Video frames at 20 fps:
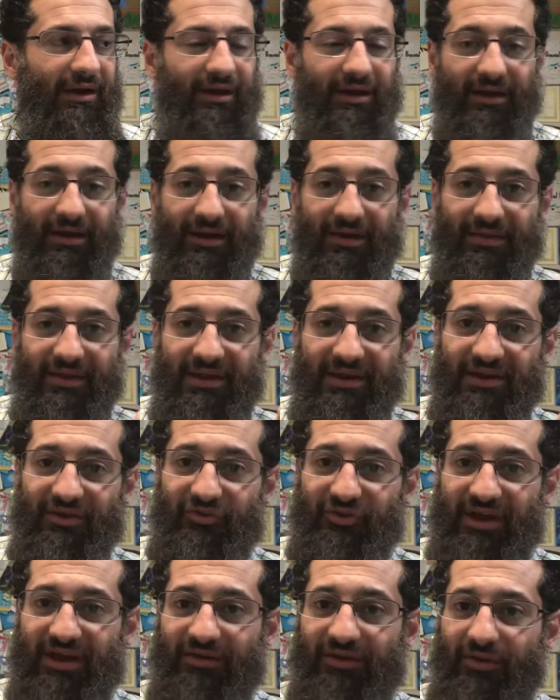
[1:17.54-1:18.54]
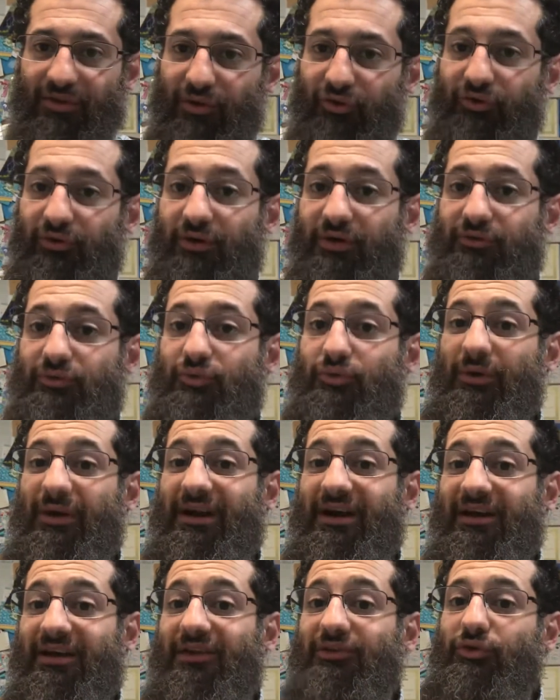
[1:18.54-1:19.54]
And then he said, those who are too
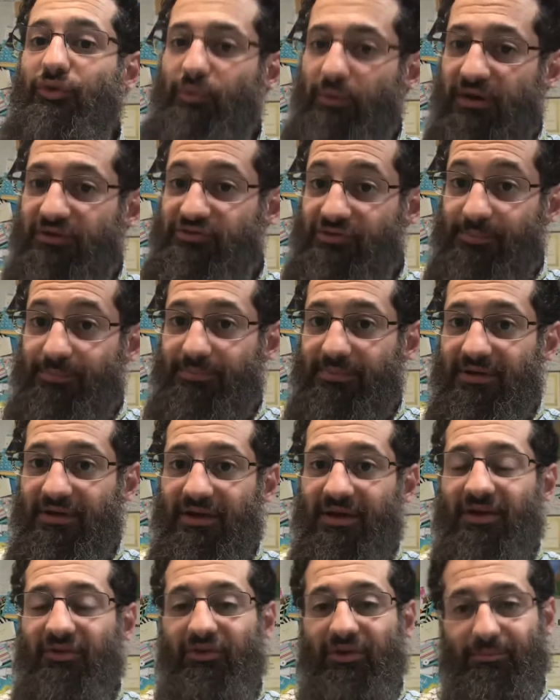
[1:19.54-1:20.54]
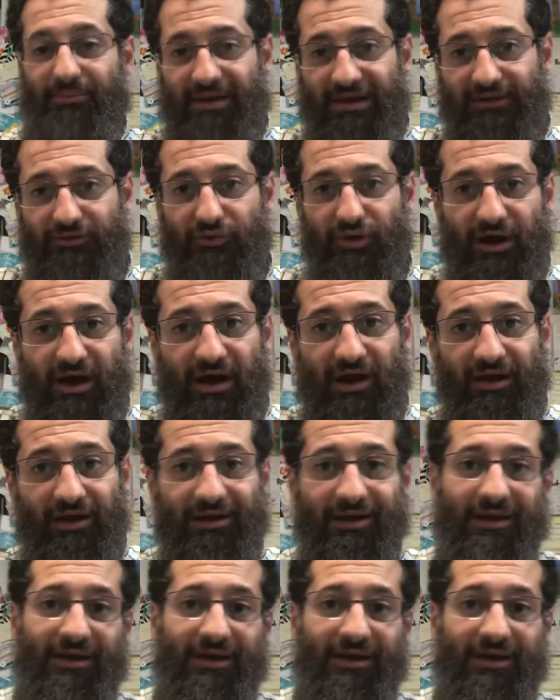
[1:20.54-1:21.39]
arrogant to worship me. He said, make dua.